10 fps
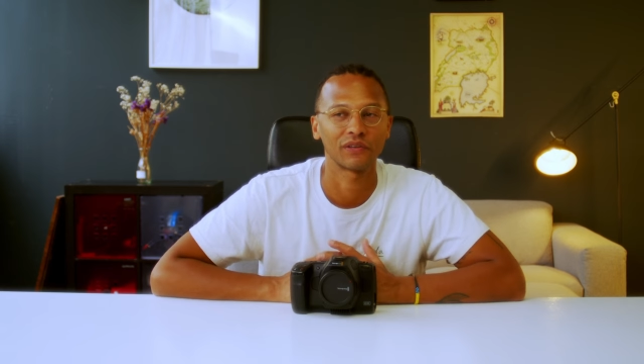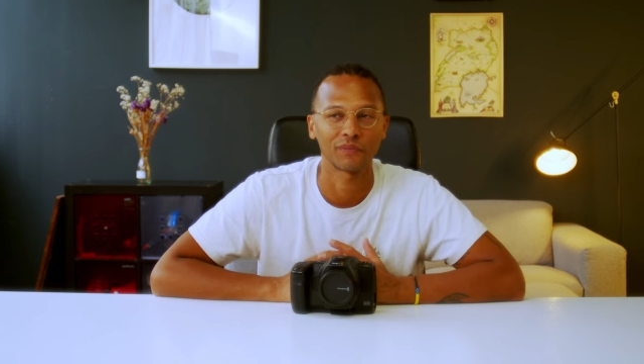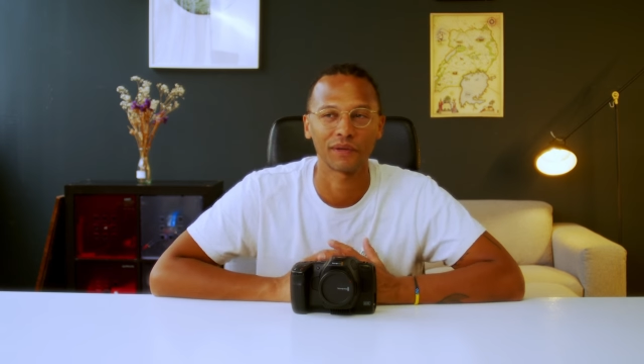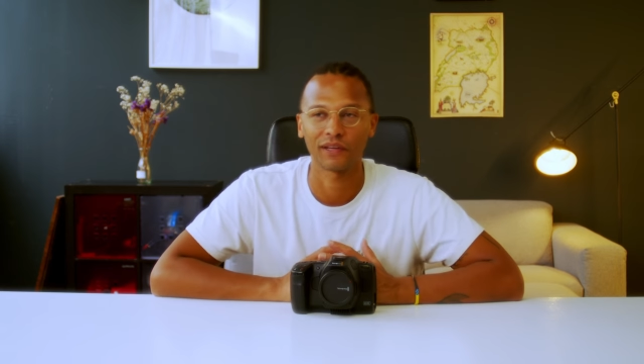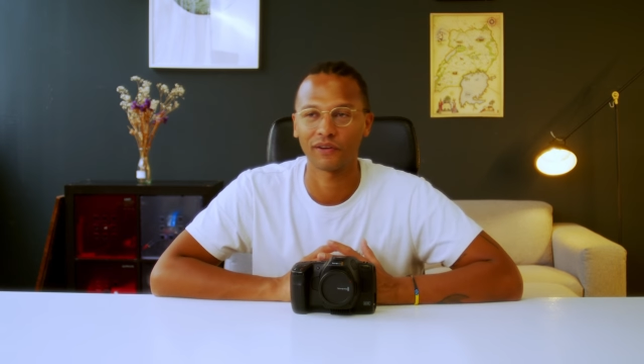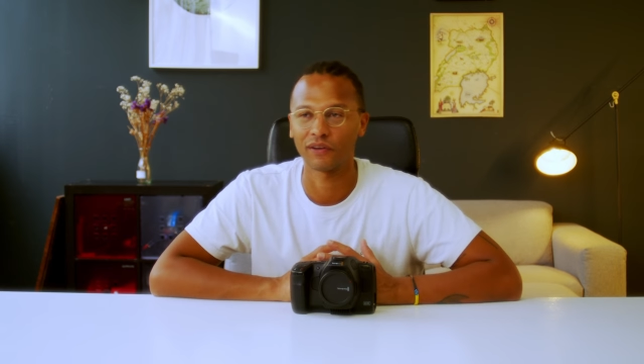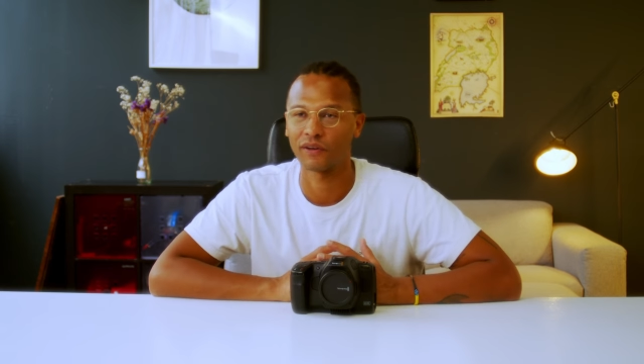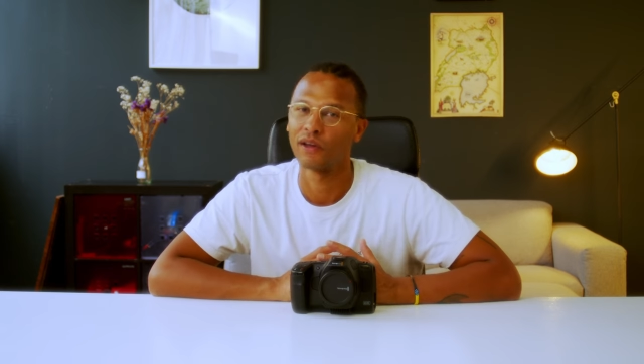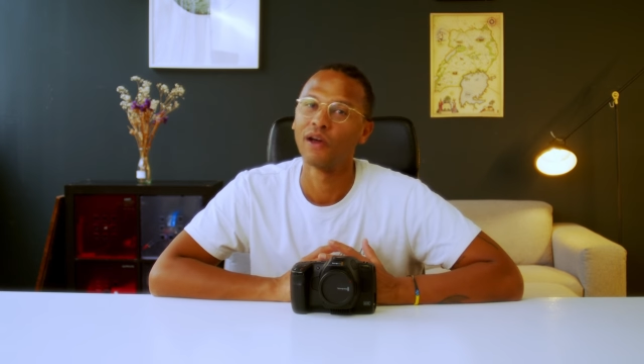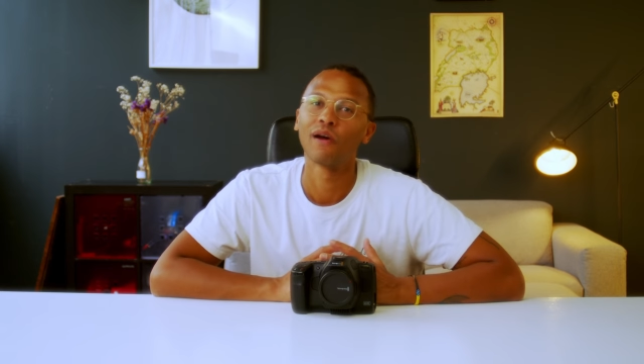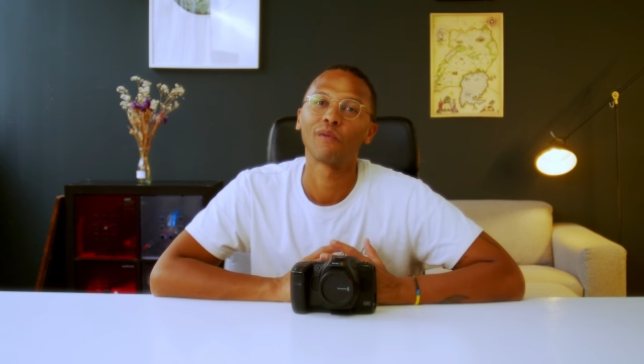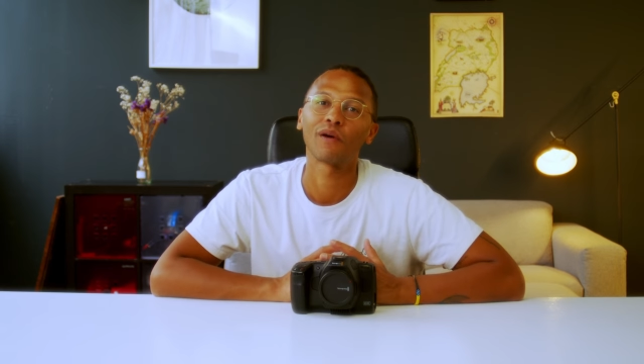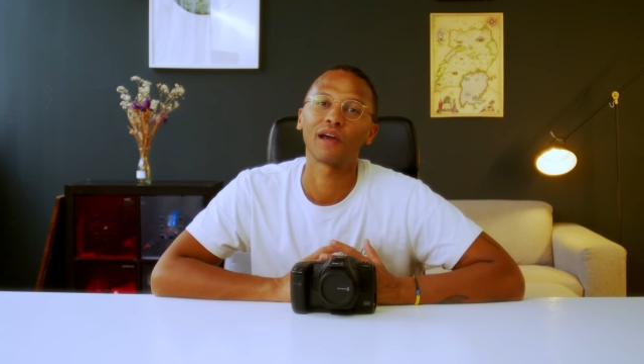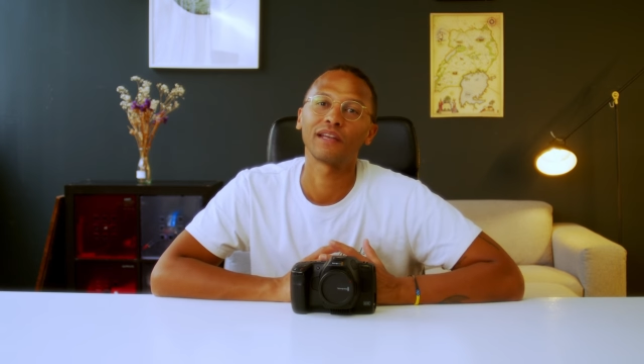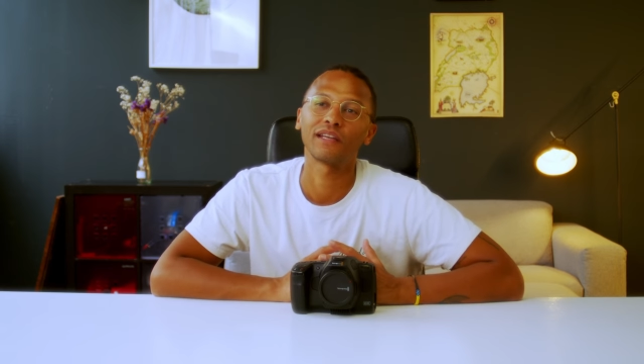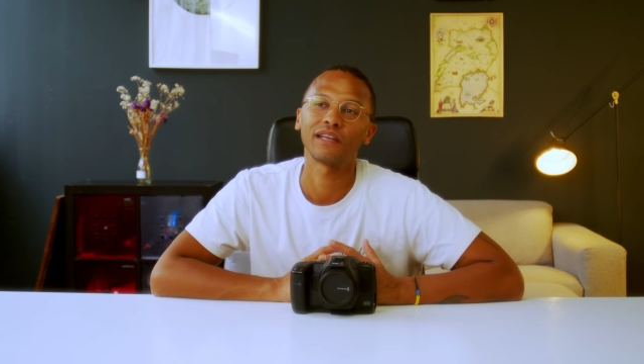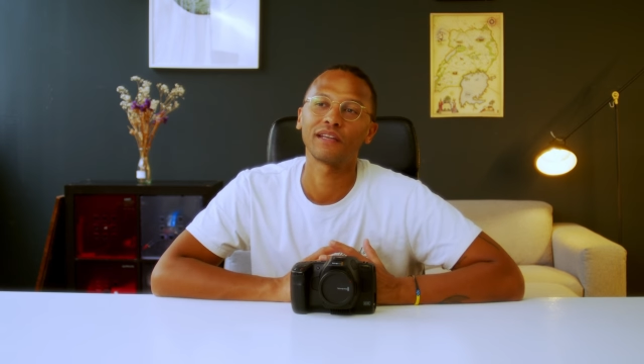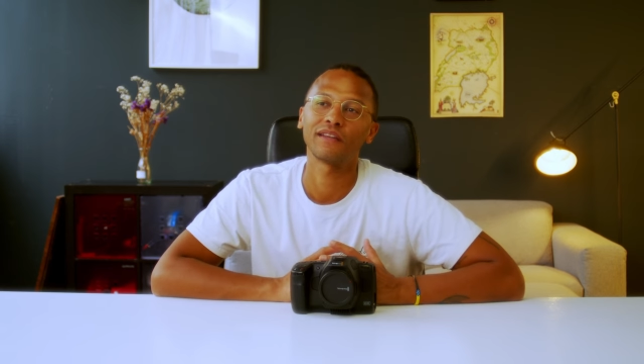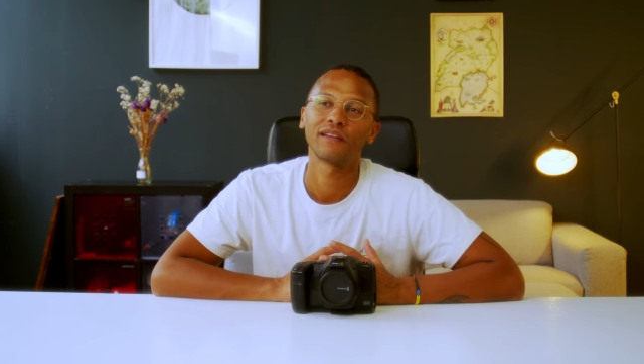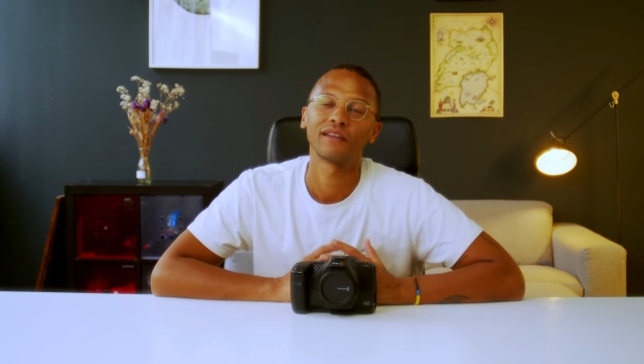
depending on what I need,